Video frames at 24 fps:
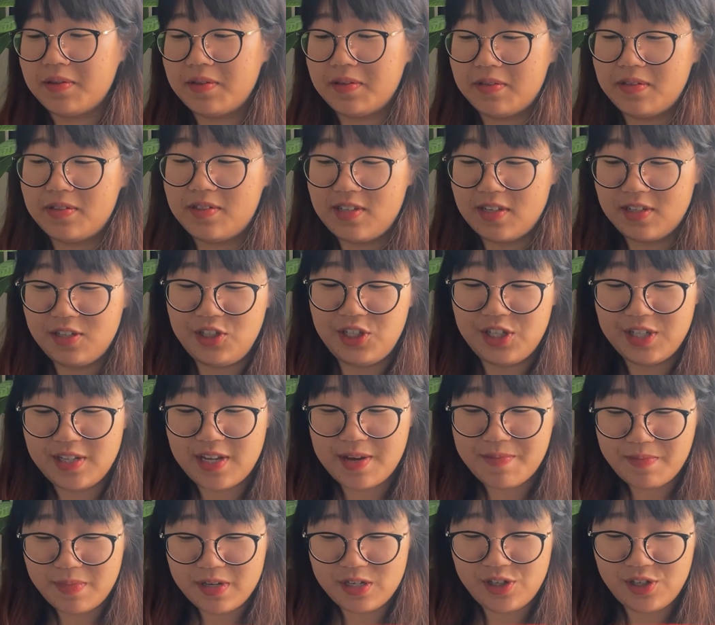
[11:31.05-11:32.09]
such an
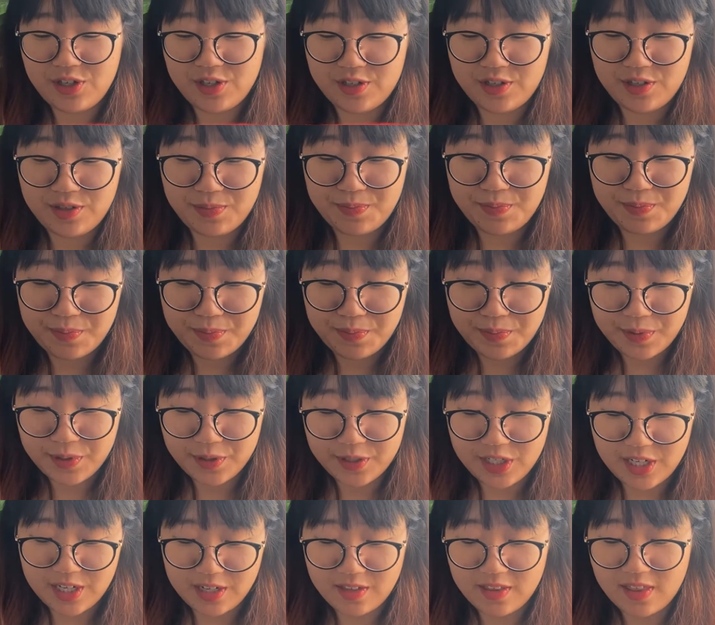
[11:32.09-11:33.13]
ambitious
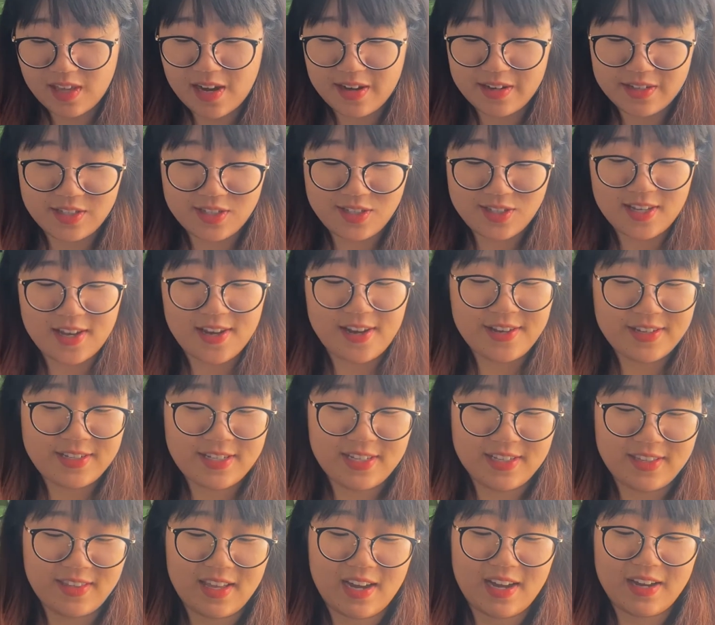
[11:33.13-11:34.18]
project that I
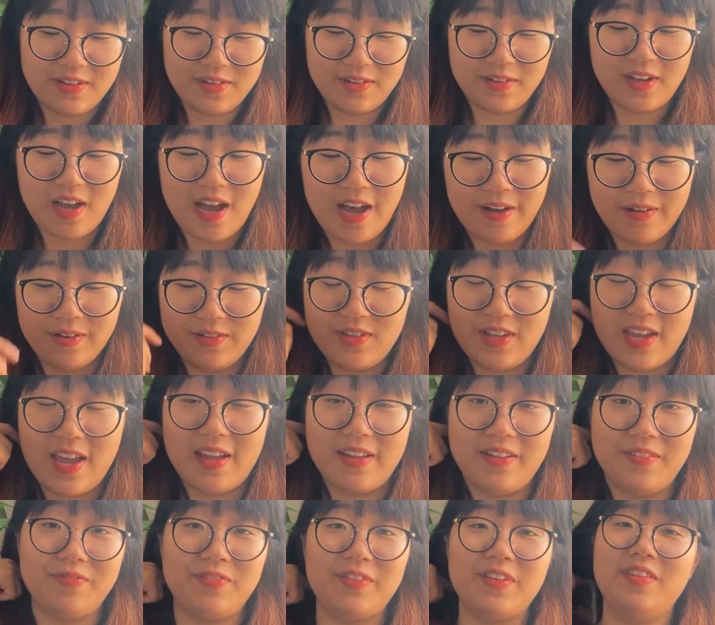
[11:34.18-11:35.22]
started that I don't know how to
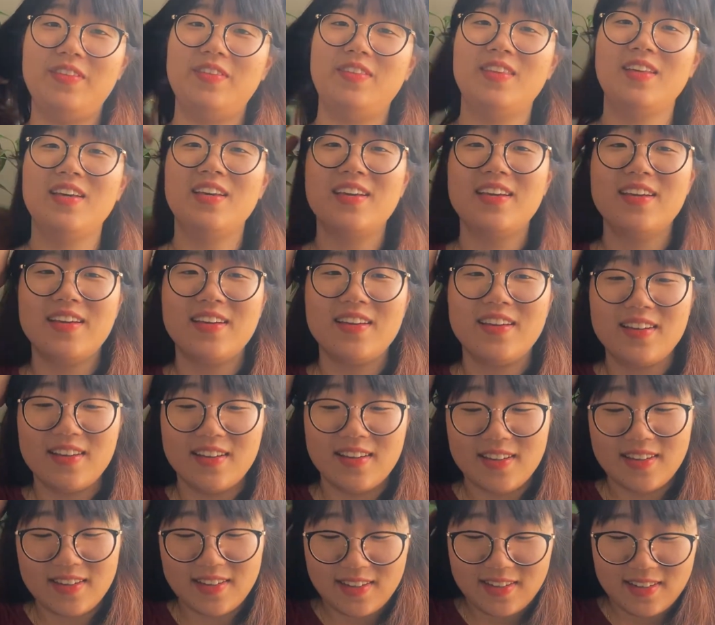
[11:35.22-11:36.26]
end with.
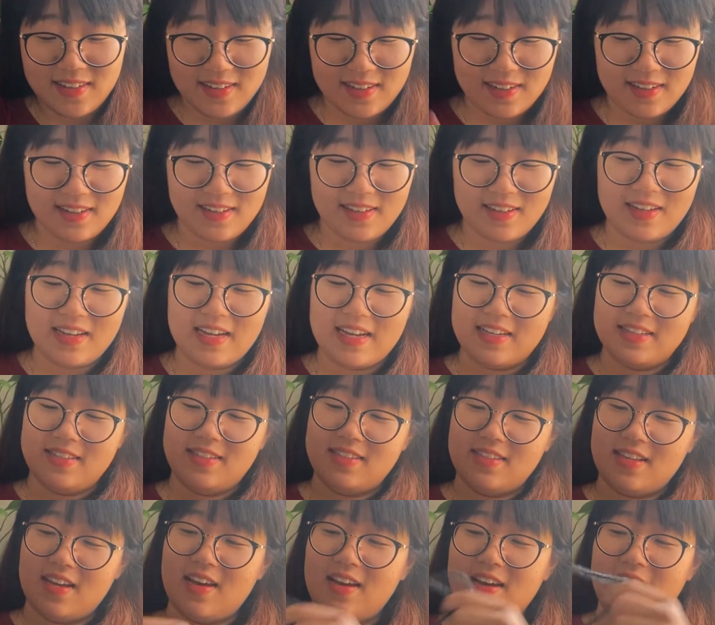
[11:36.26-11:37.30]
It's
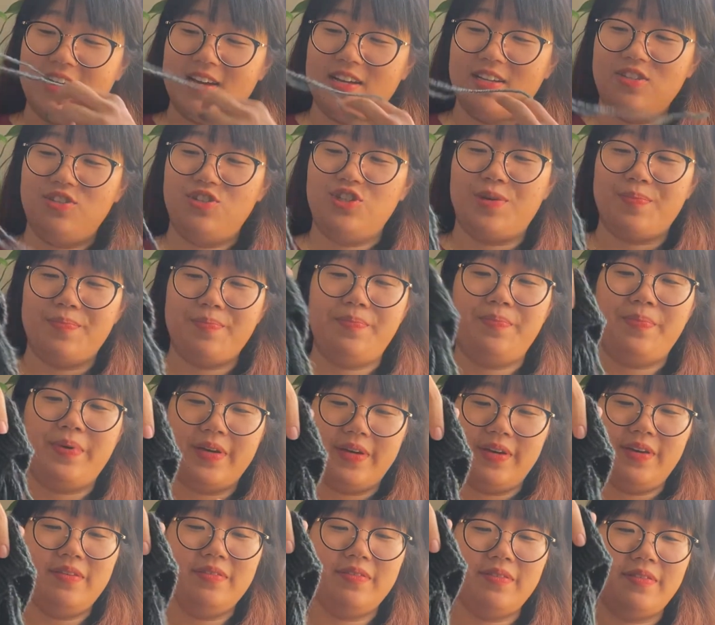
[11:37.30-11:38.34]
a jumper.